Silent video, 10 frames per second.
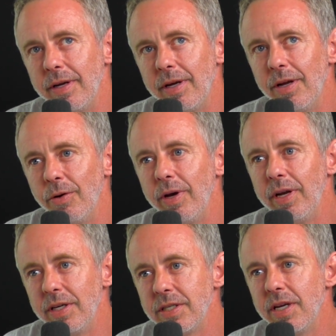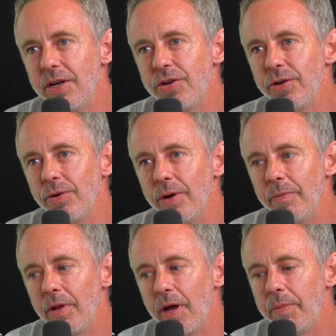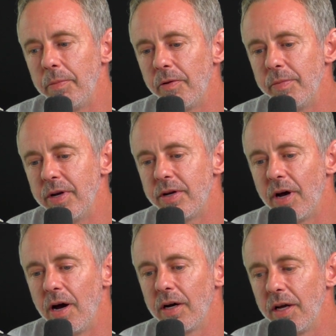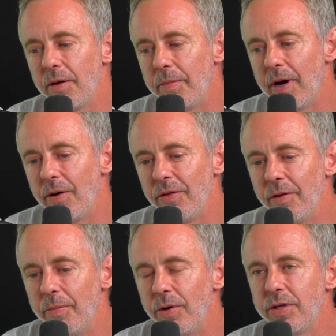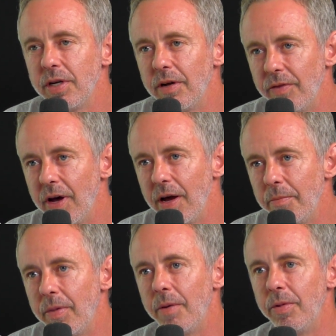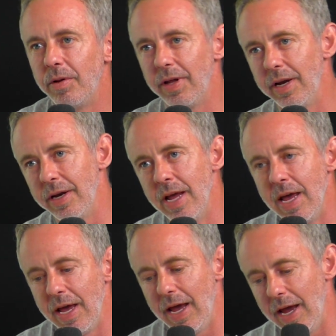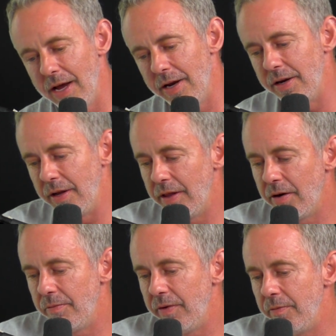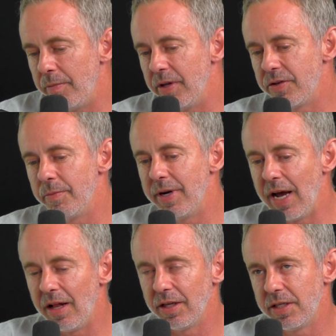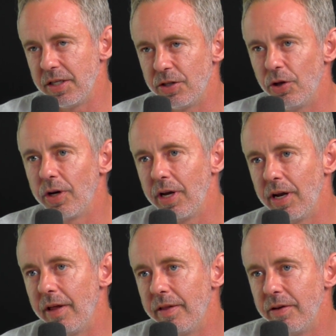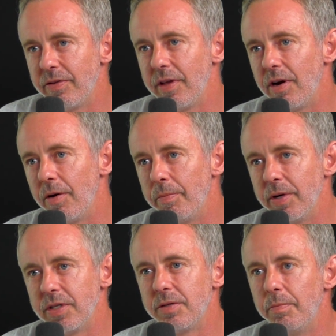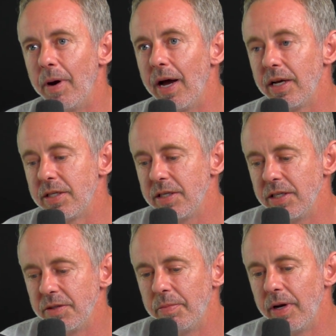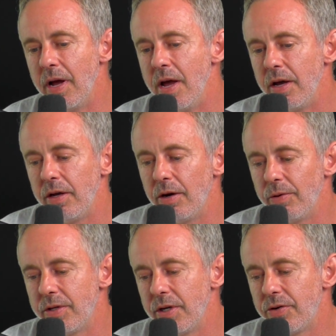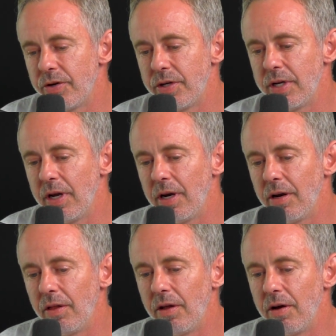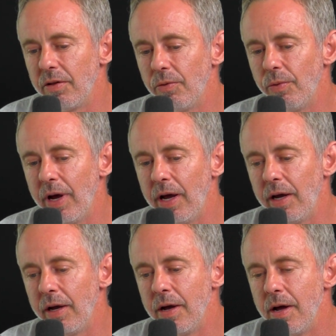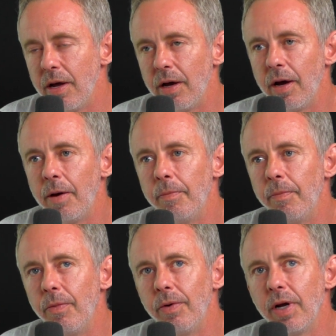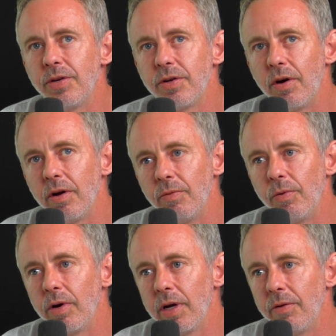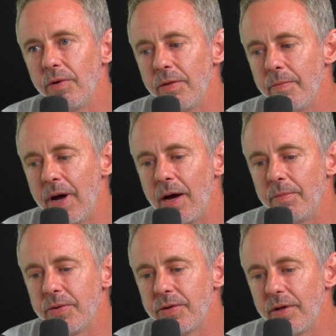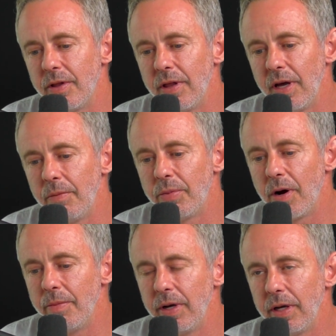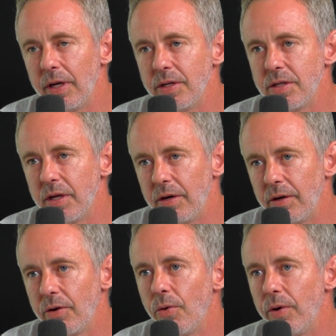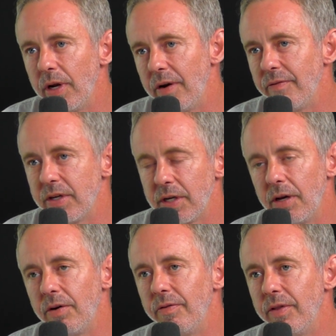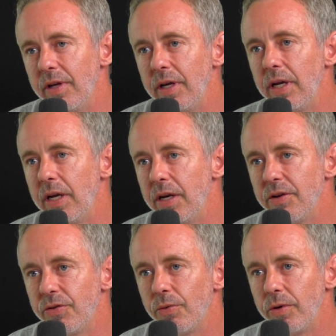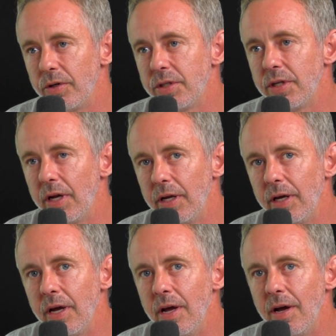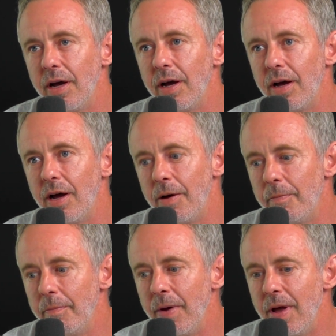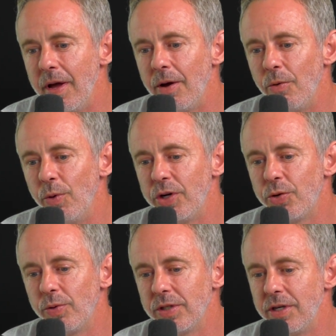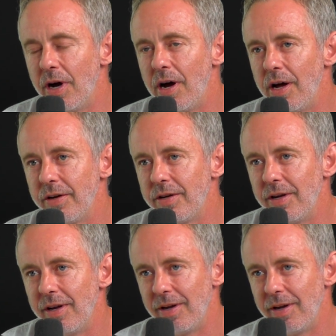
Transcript: it is an issue, and a lot of people have been talking about the bursting of the hype bubble, and there have even been some analyses looking at these therapists' biases. But it's interesting along the way. When I started working with MAPS, they brought me in as their coordinating investigator of the eating disorder study, which was not